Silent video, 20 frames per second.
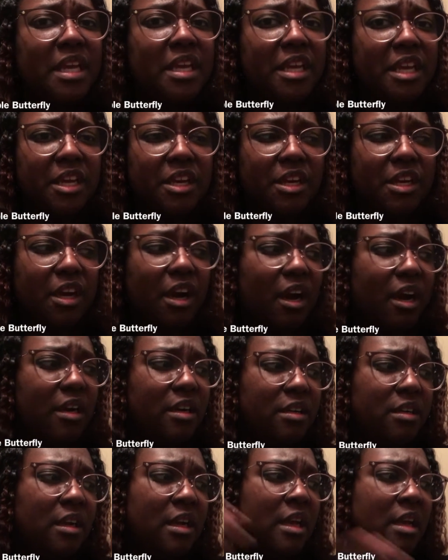
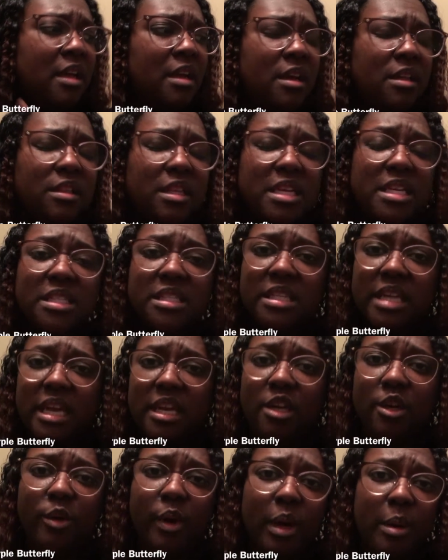kindergarten, these Nate
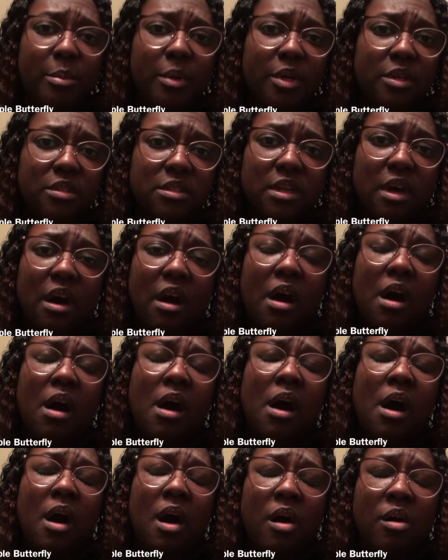the Great books are
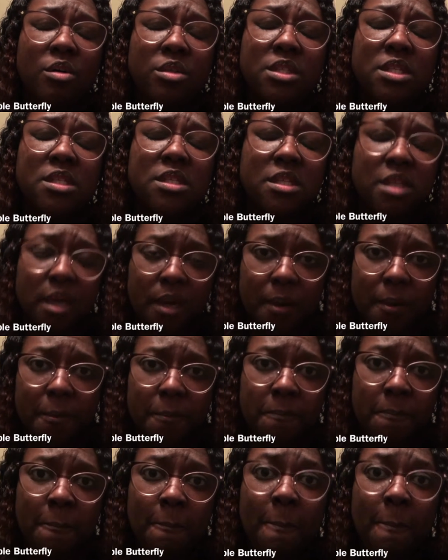awesome.